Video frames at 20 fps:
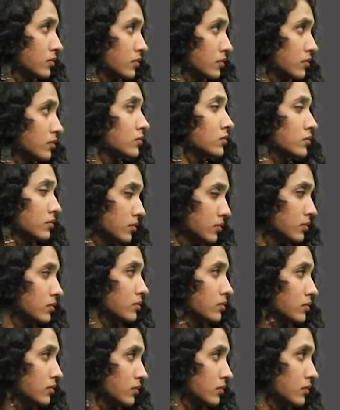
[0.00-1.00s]

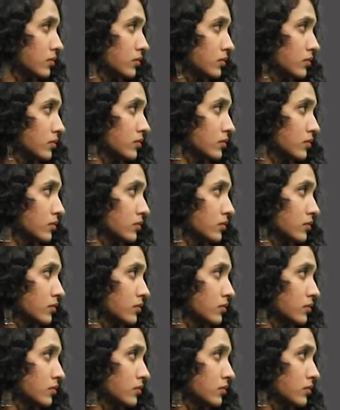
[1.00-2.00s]

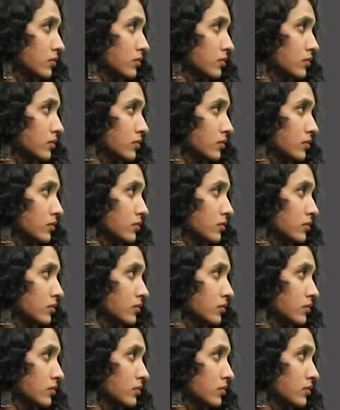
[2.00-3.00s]

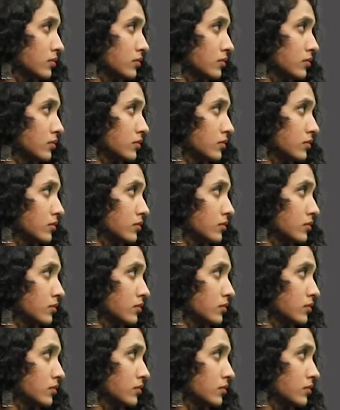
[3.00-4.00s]

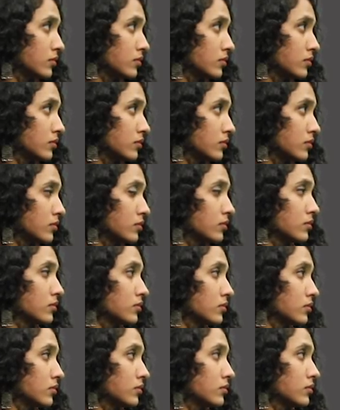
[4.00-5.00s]

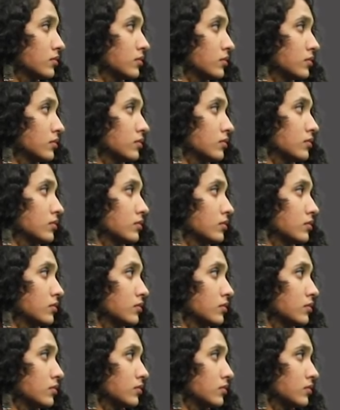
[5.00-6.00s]

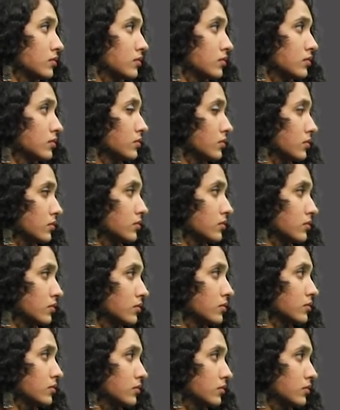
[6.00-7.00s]

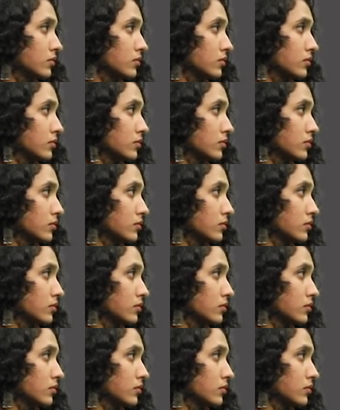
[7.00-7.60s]
No words are spoken by the person on screen.